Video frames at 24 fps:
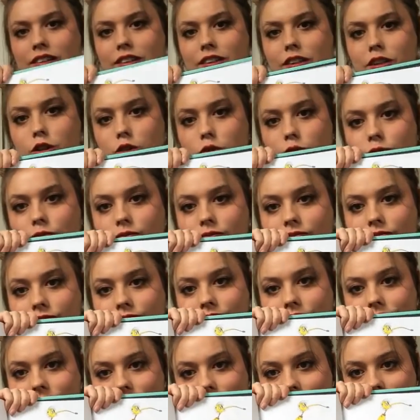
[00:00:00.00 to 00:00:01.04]

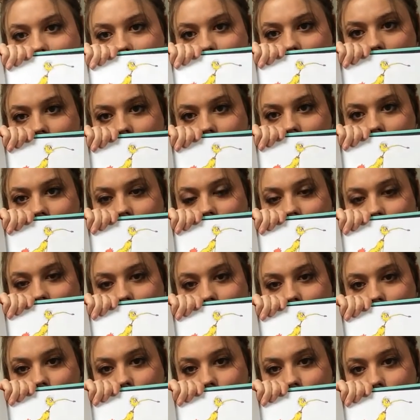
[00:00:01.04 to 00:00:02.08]

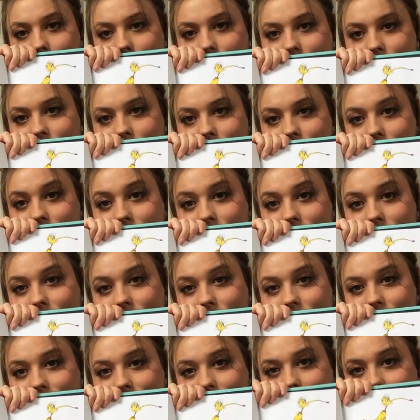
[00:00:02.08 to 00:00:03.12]

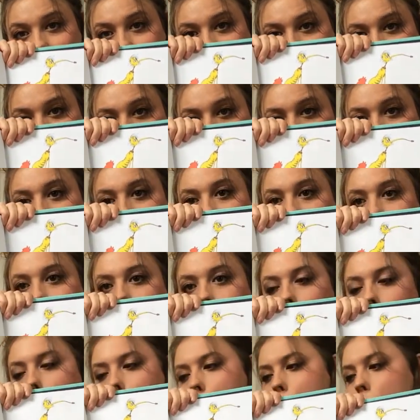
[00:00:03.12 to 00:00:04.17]

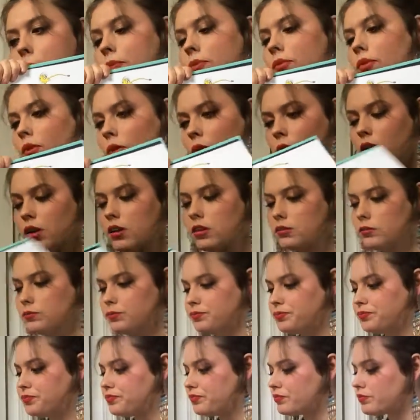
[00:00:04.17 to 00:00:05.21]

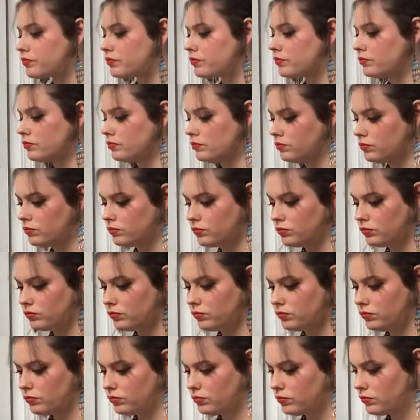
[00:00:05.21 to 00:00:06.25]

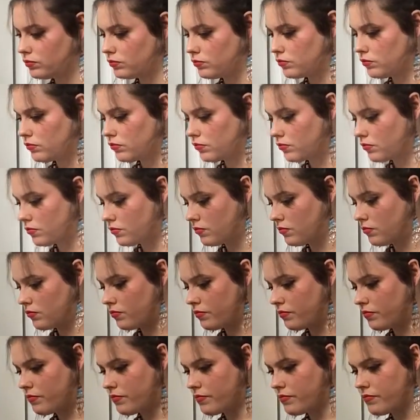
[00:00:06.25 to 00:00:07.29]

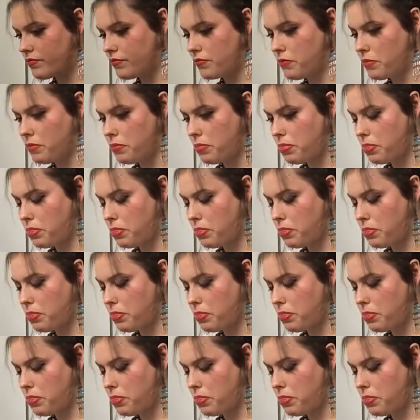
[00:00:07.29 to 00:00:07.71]
(silence)